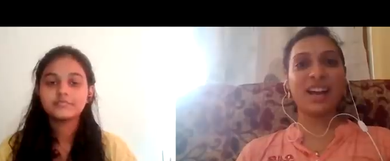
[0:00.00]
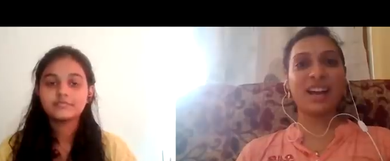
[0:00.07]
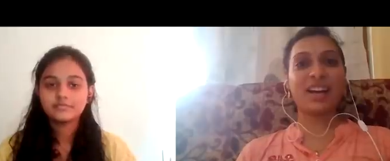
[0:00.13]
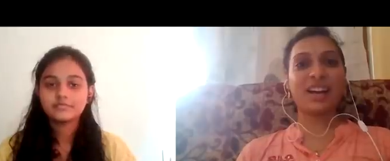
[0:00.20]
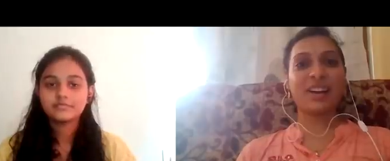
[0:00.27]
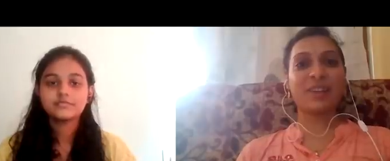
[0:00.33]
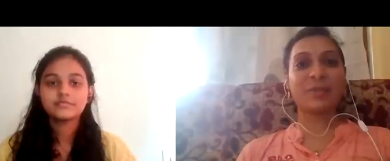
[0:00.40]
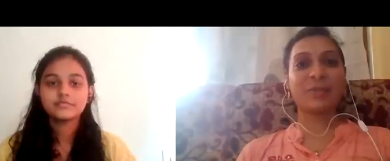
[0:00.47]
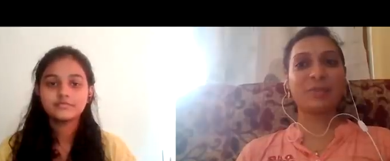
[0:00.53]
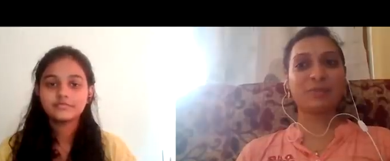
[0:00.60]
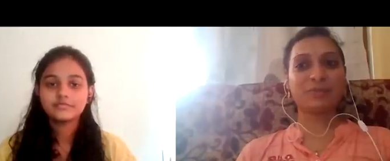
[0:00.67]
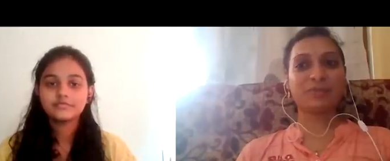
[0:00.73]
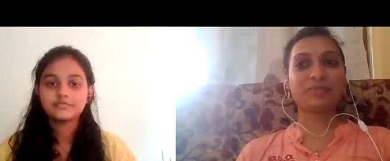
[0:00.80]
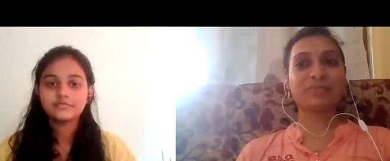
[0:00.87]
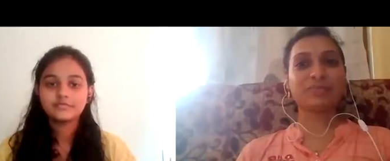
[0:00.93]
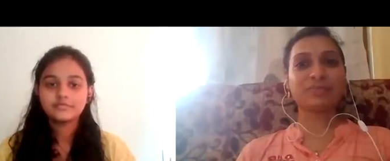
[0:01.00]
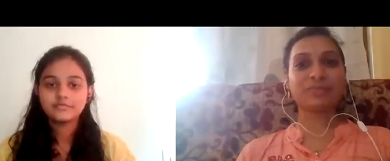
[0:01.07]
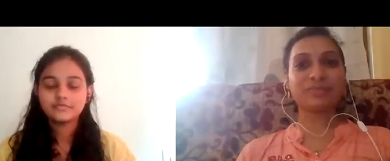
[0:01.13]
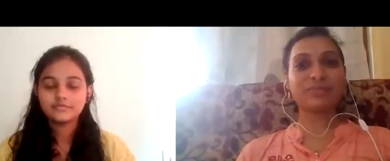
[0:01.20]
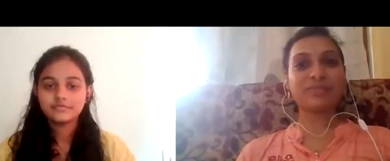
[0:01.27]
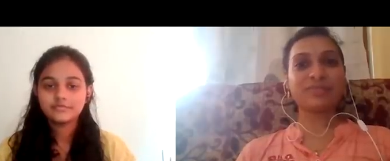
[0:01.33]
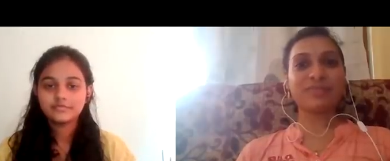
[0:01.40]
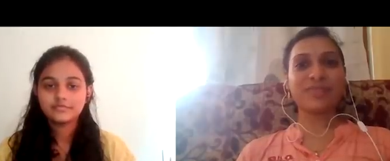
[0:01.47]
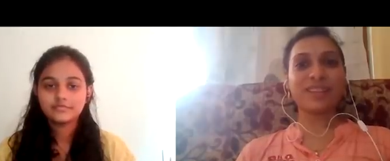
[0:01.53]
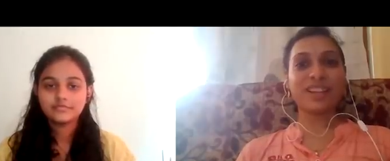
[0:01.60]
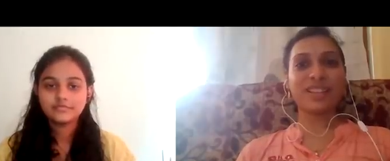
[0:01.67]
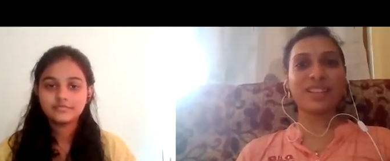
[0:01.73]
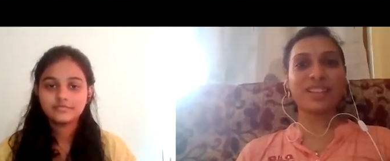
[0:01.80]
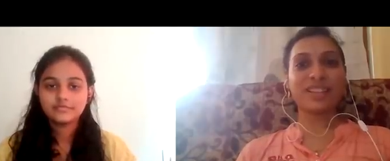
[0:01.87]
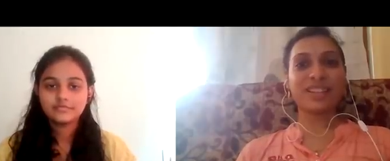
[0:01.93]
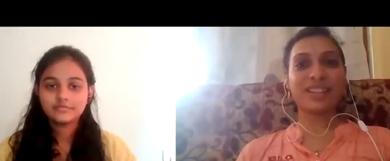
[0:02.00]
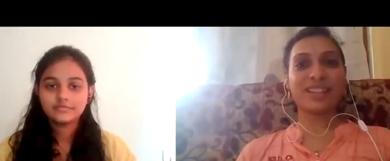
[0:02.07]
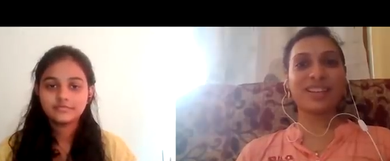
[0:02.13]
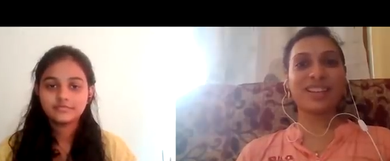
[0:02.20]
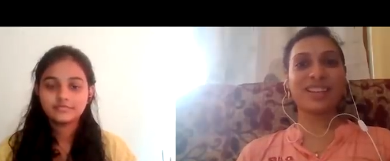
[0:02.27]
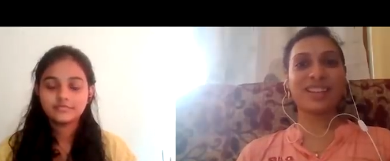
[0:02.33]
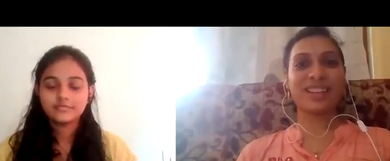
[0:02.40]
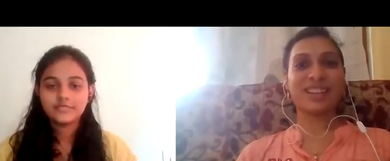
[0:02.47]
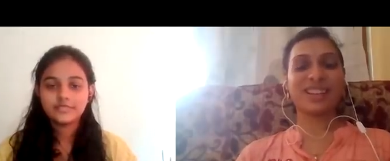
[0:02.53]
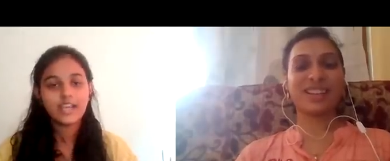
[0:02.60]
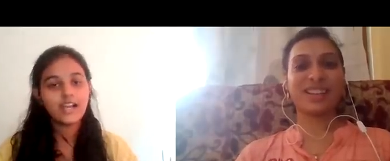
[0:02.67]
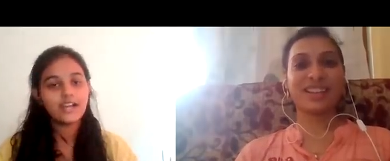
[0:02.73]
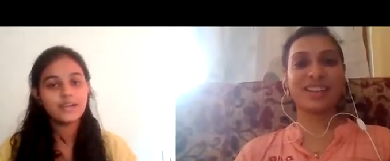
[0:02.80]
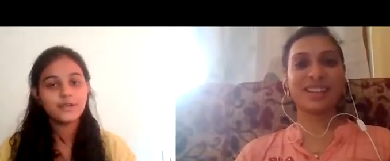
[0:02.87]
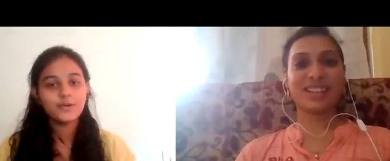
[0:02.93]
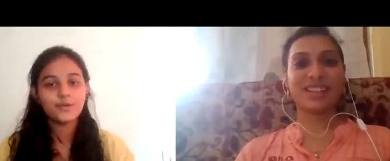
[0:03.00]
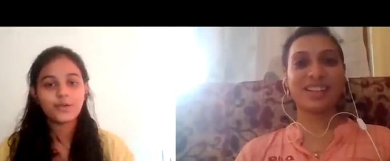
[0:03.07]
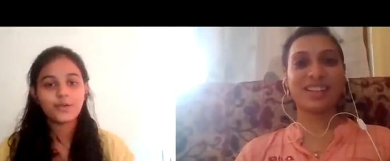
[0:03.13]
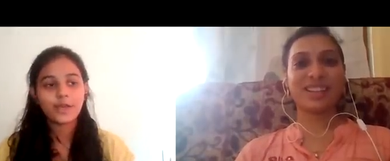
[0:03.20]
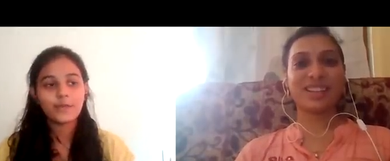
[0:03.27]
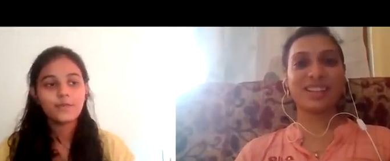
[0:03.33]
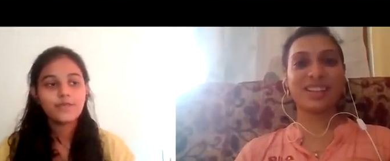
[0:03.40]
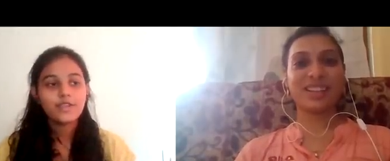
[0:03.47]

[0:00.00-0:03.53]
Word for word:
Speaker 1: Uh, that's it. Yeah, okay.